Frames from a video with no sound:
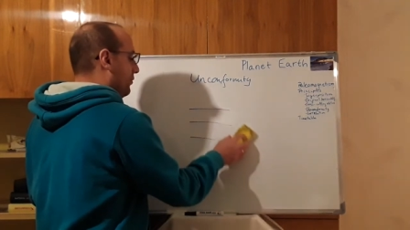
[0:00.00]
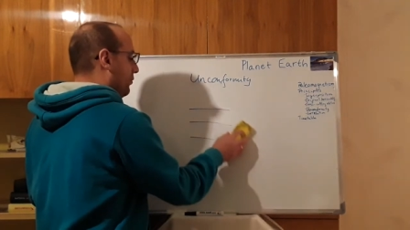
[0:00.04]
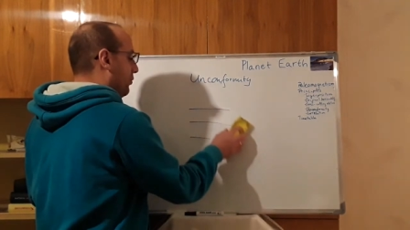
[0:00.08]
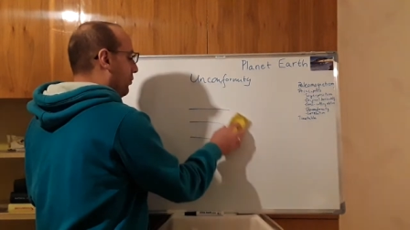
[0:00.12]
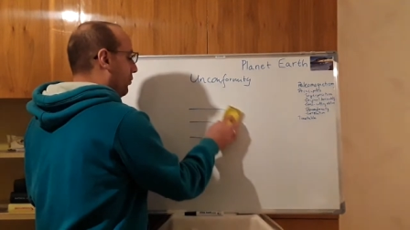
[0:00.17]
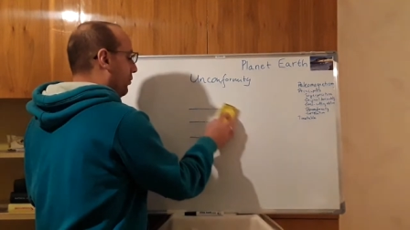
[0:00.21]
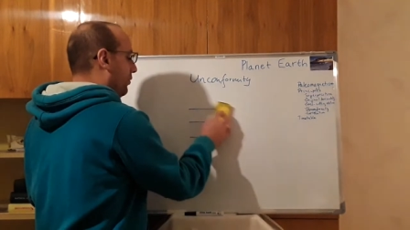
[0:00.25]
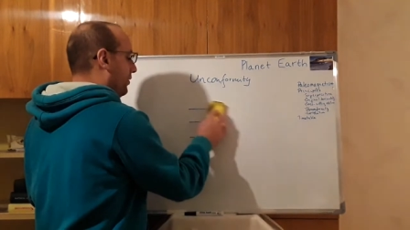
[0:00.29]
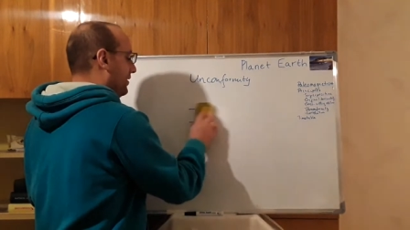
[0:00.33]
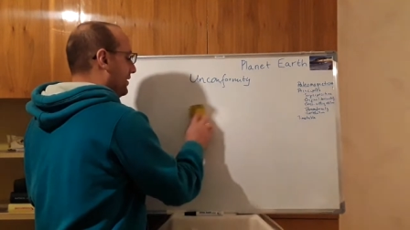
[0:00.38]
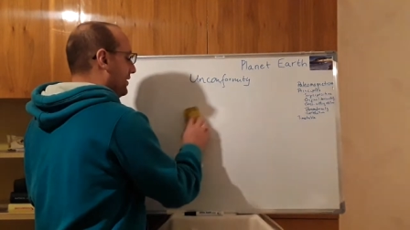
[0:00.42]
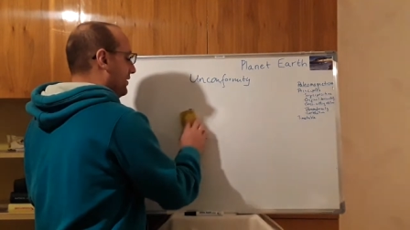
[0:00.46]

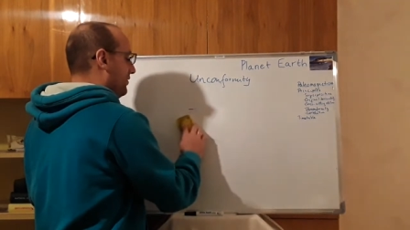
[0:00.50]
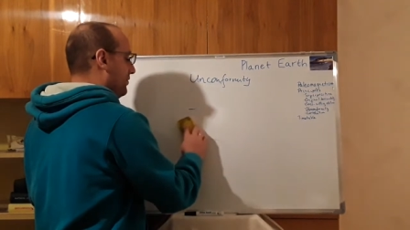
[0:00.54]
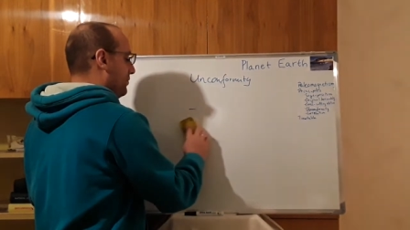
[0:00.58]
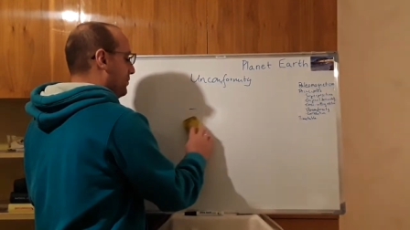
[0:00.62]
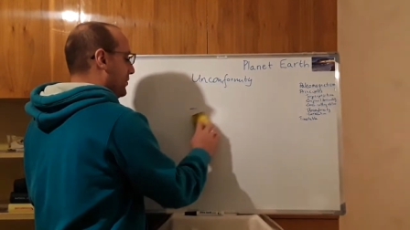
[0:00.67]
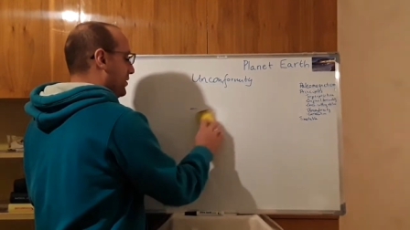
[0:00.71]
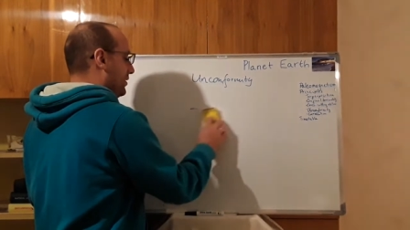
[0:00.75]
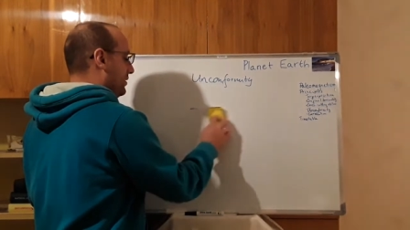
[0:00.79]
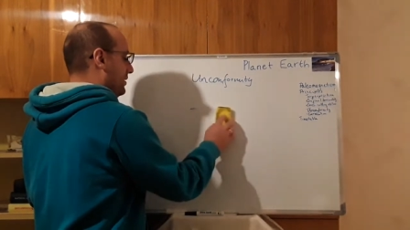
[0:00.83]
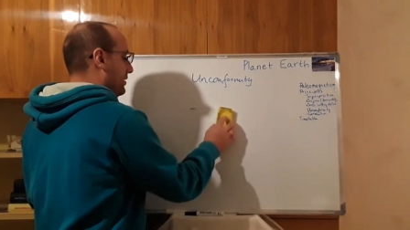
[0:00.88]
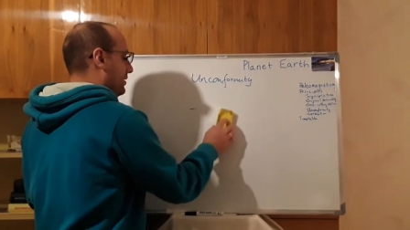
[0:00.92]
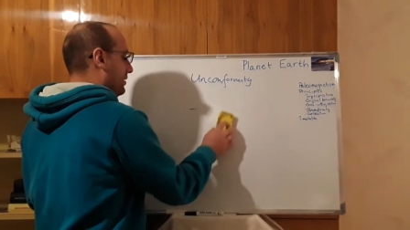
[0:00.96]
all this
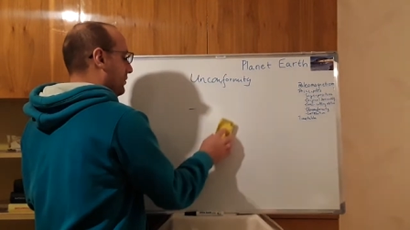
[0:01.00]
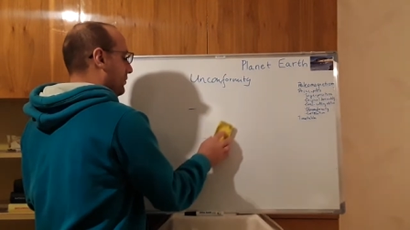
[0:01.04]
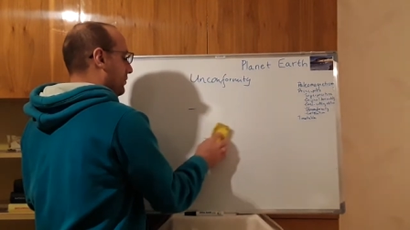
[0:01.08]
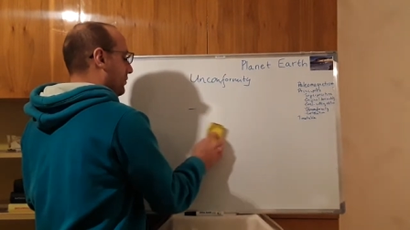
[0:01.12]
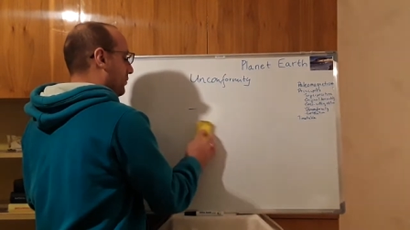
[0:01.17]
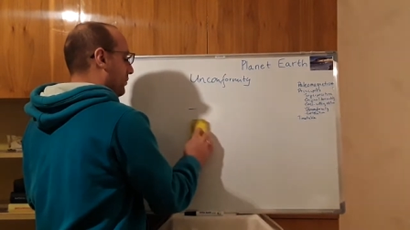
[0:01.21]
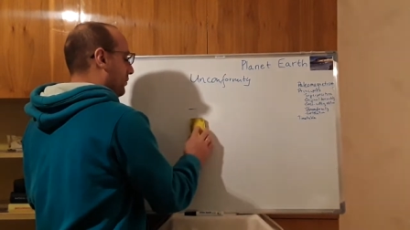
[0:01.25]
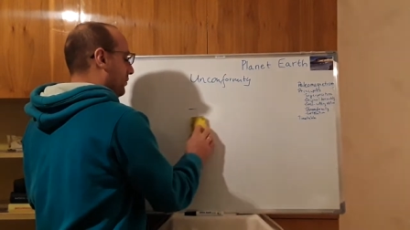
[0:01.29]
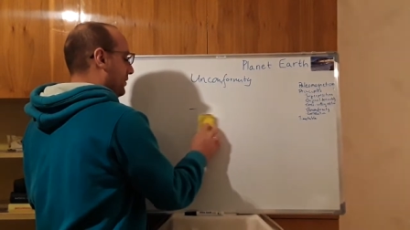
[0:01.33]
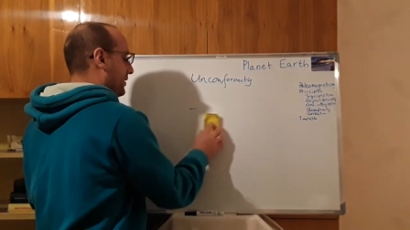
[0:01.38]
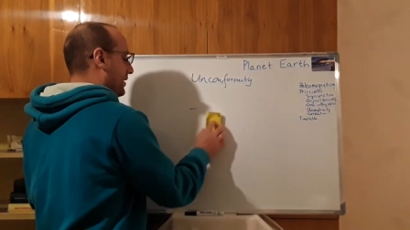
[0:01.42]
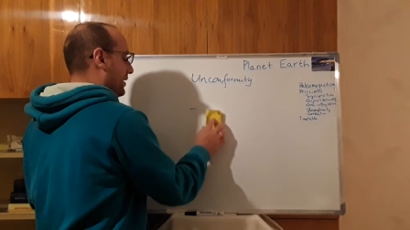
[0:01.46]

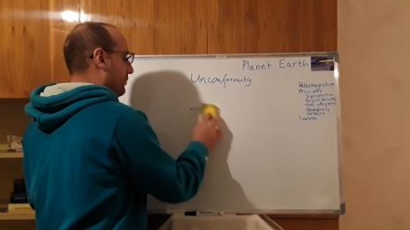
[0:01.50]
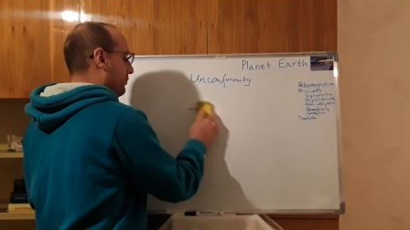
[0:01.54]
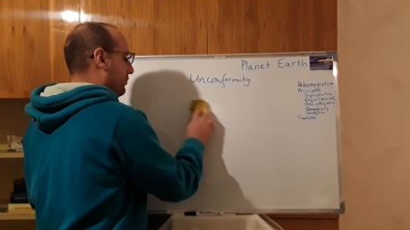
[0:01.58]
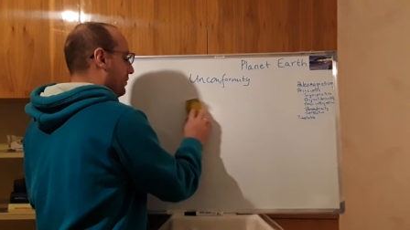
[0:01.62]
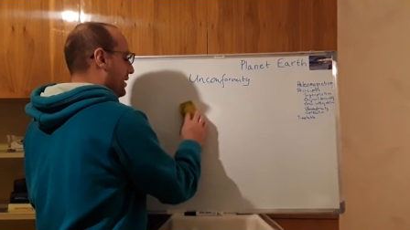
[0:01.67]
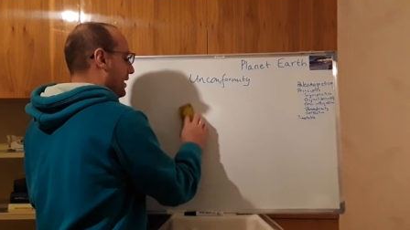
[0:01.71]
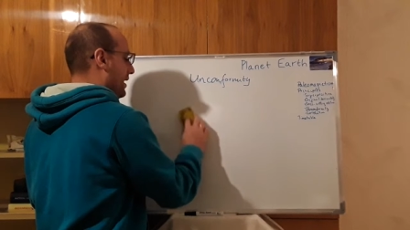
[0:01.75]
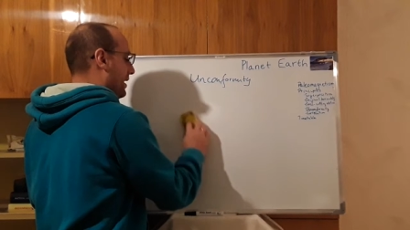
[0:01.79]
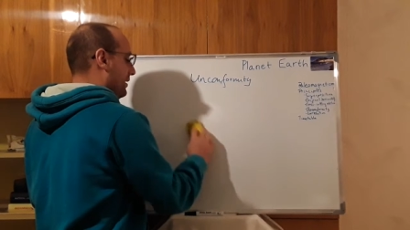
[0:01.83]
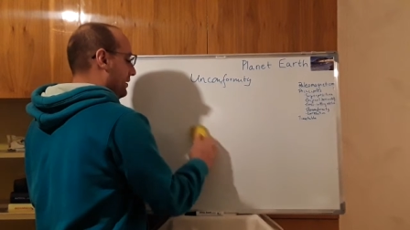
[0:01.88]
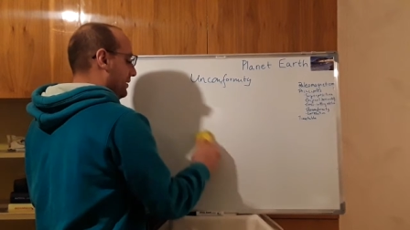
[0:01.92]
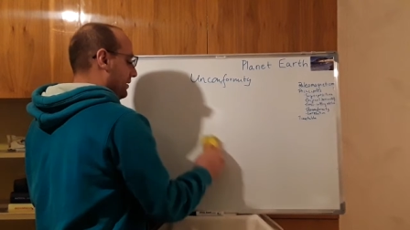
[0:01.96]
material that we
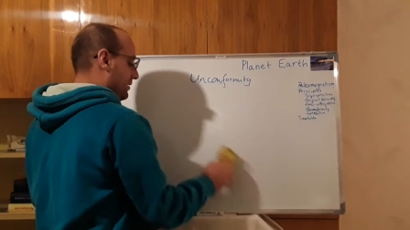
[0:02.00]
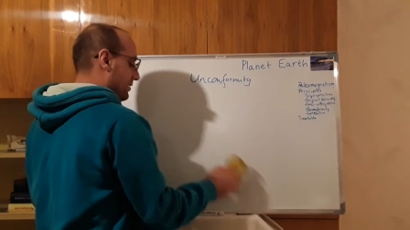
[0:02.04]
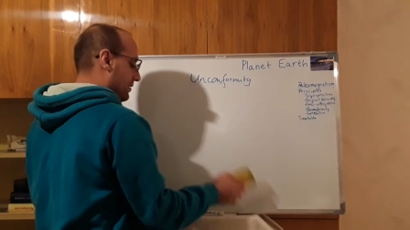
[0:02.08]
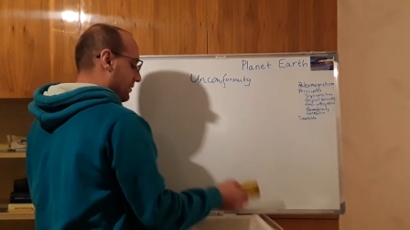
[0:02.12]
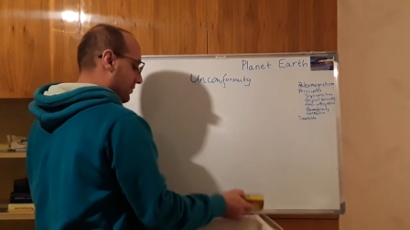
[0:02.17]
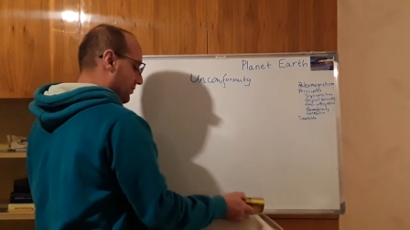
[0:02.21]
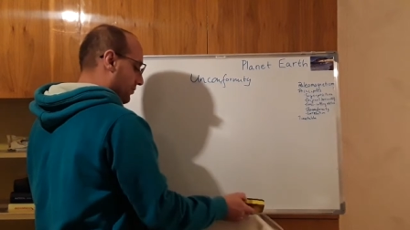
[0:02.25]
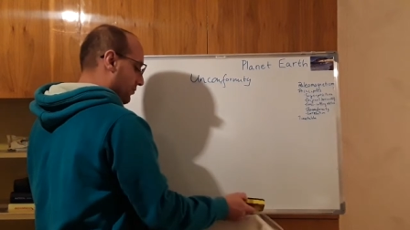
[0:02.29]
had here,